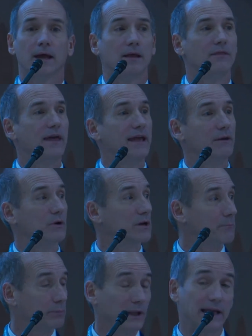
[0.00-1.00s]
They
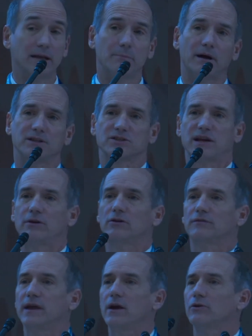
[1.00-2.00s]
complained about standard
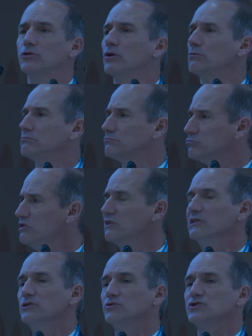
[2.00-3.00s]
of care. You don't
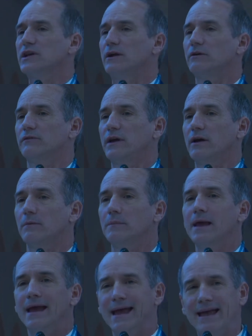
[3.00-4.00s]
really do standard of care.
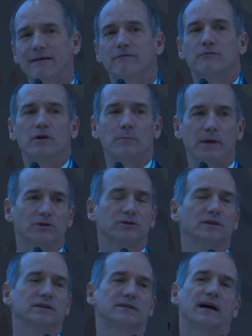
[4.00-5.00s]
Every patient
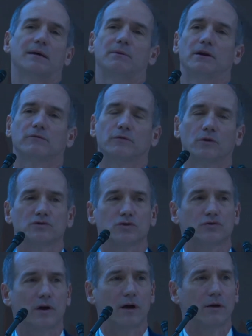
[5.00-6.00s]
in this diabetic foot ulcer
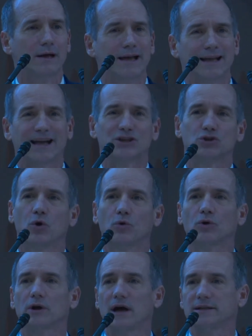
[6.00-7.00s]
trial got total
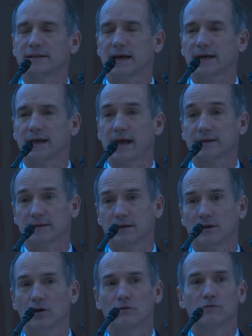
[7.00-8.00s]
contact casting
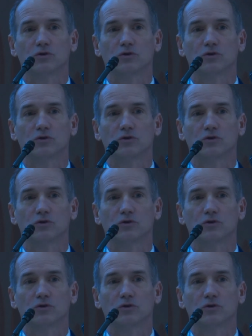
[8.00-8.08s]
for